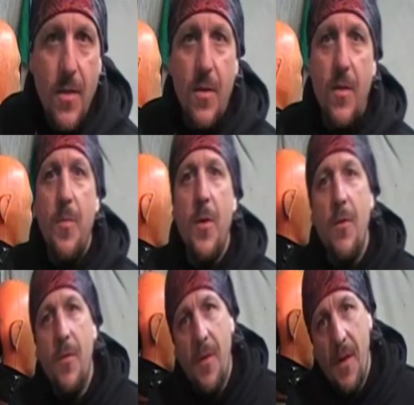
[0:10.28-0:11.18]
another
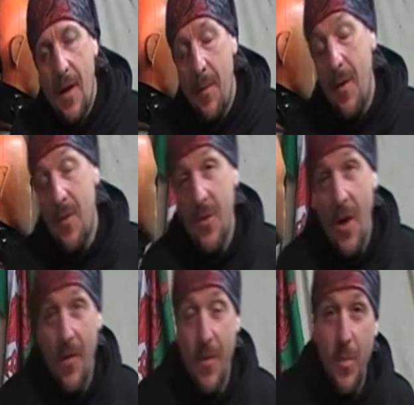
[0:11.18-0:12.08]
beautiful thing about the
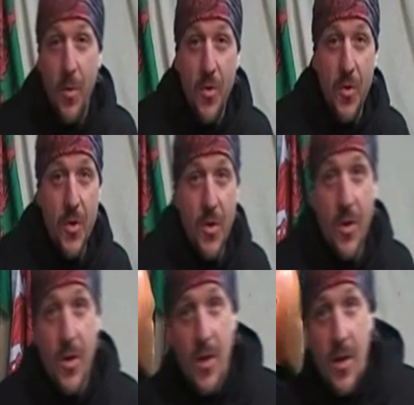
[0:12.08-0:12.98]
driving punch
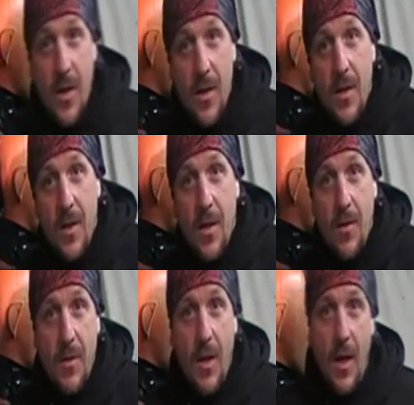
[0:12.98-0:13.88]

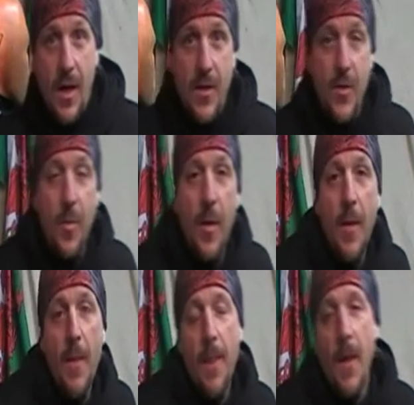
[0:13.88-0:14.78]
when you're lined up,
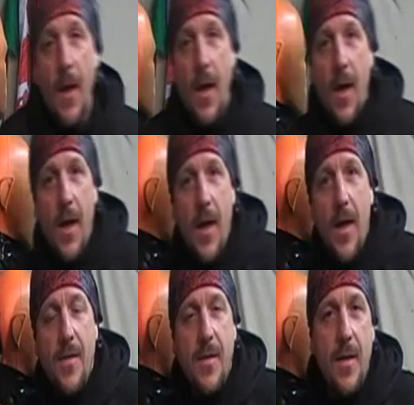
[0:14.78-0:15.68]

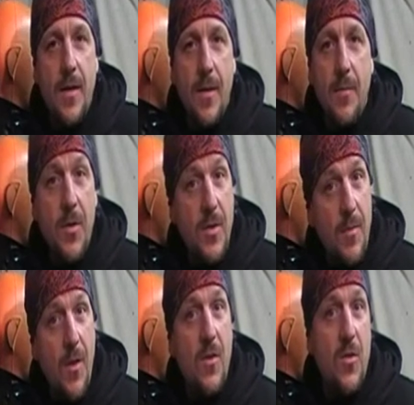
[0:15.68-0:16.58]
is because I'm
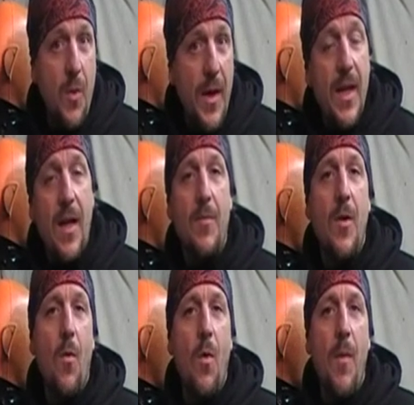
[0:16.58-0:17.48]
not swinging and I'm
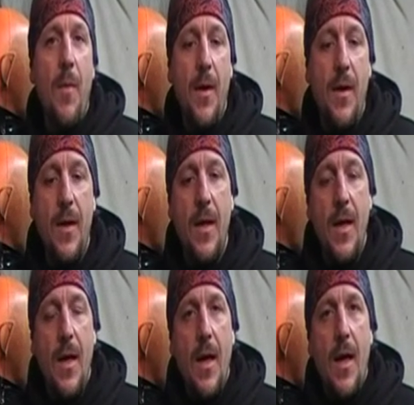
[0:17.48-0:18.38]
not whipping,
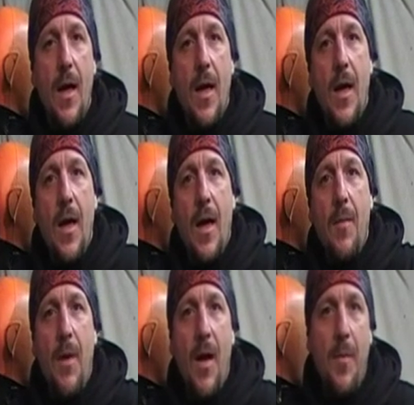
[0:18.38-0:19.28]

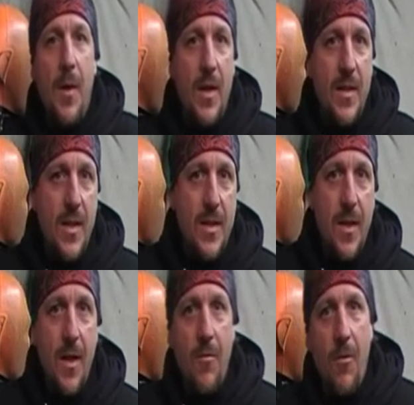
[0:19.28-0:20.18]
my ability to
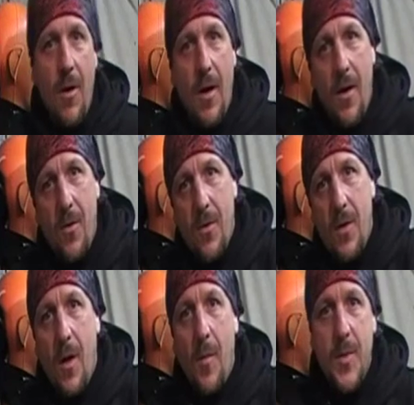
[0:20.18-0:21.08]
go round
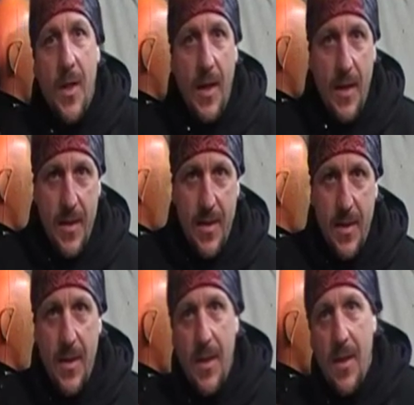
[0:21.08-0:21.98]
objects
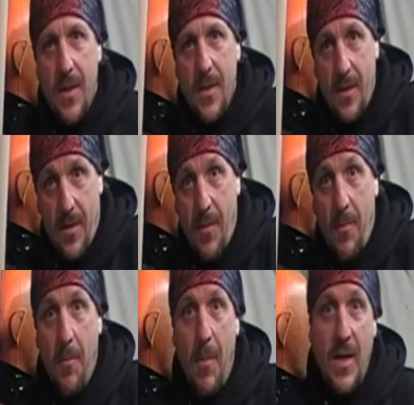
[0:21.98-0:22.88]
is
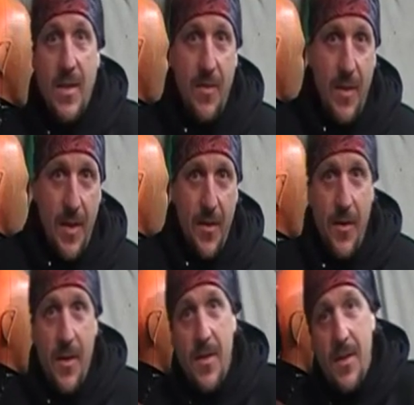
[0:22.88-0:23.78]
massively
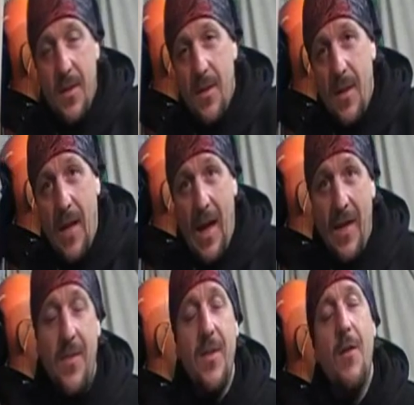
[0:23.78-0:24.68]
increased,
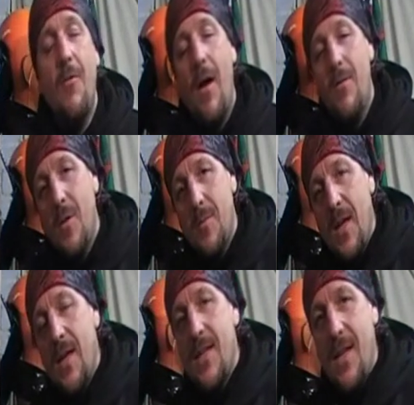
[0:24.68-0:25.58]
and to go round
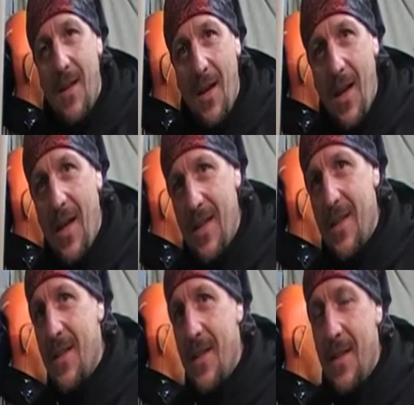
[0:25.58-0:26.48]
objects and
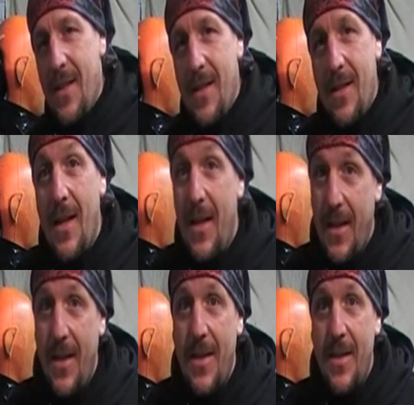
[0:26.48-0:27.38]
land in a
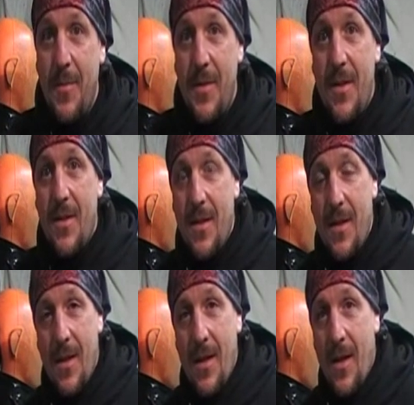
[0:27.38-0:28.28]
kinetic position
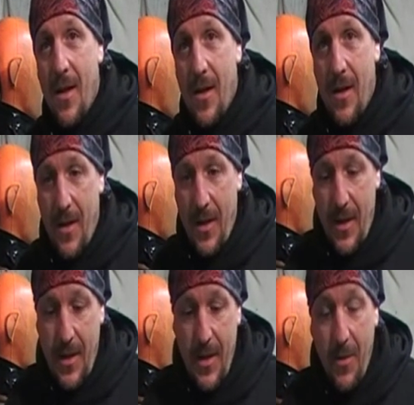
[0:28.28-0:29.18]

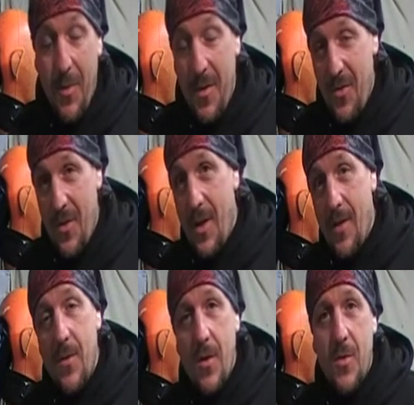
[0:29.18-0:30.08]
with a
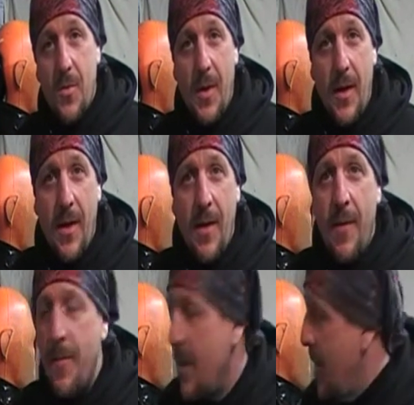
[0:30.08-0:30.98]
drive, not a swing.
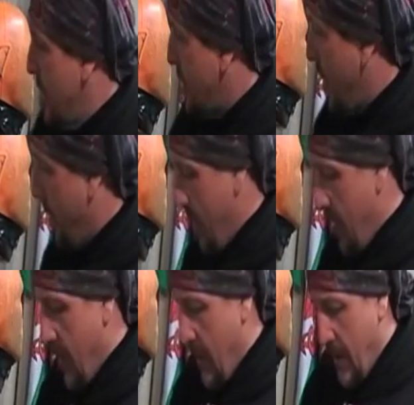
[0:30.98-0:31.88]
So
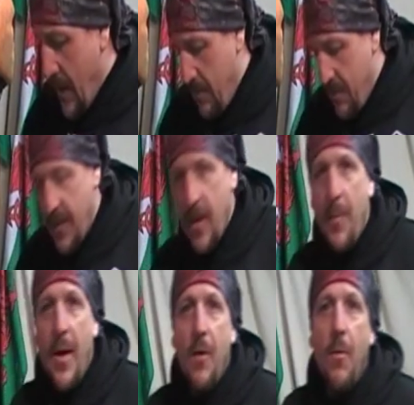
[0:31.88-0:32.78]
if we think
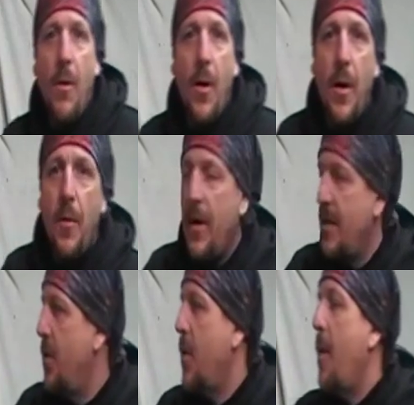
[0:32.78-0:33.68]
about, when I
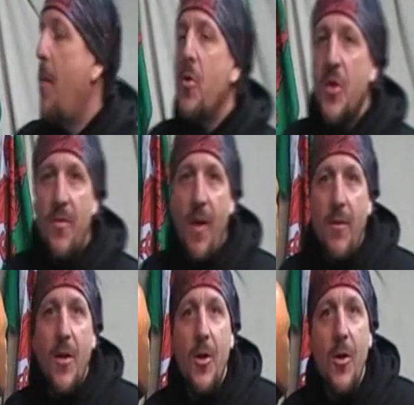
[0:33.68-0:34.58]
talk about punching around
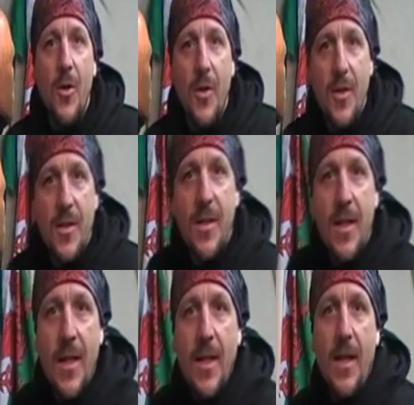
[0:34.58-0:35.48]
corners,
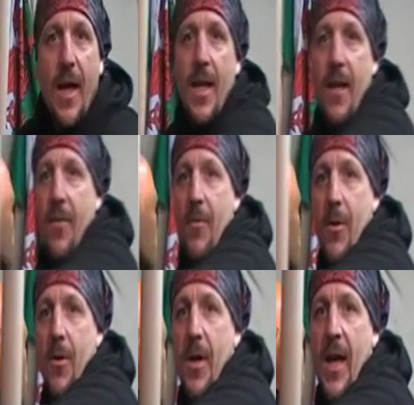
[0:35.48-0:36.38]
then if we
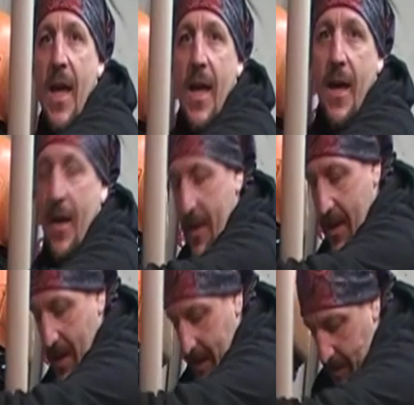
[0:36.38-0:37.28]
look here,
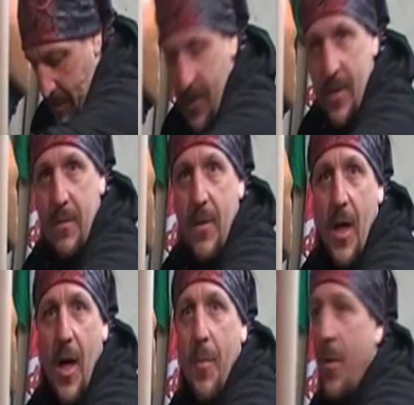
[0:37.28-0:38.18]
I'm going to put this
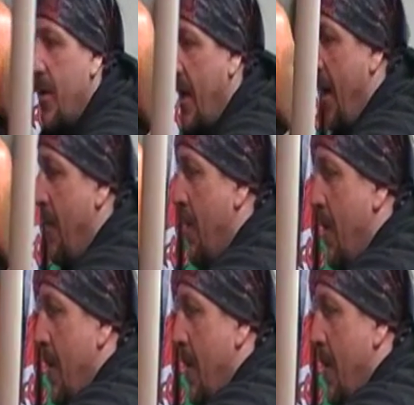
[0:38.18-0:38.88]
cardboard out